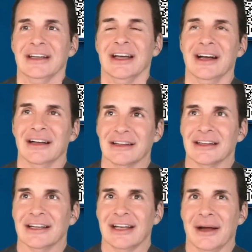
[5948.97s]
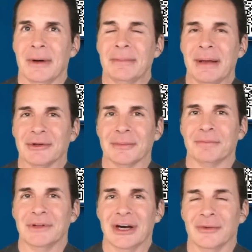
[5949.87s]
uh, like I, I might be able to,
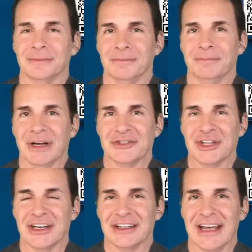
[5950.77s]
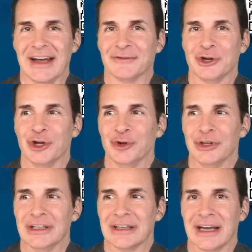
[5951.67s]
you know, bust in in the
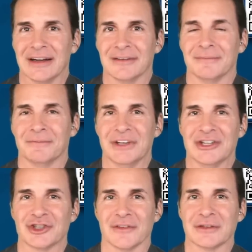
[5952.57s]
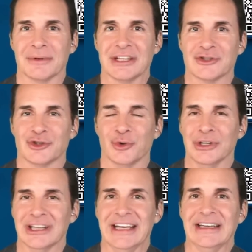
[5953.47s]
afternoon and kind of finish off some of this, or do
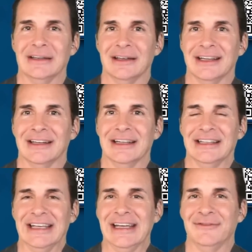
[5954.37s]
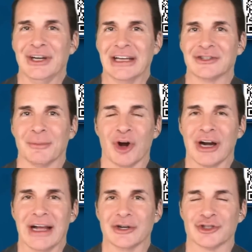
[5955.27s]
it late in, in the evening tomorrow
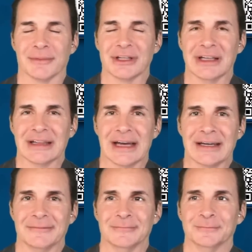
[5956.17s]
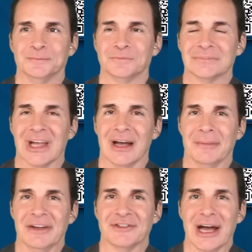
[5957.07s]
night, or something like that.
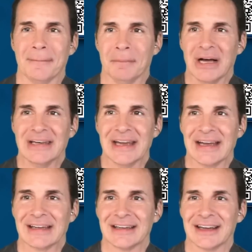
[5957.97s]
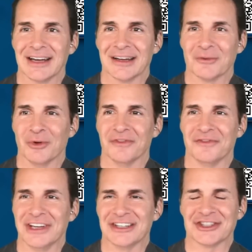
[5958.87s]
Um, if not Monday, uh, we'll
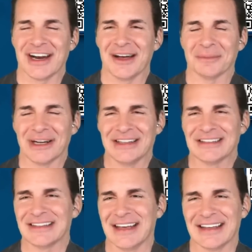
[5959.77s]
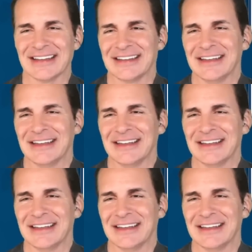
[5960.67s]
finish it out. But it's like,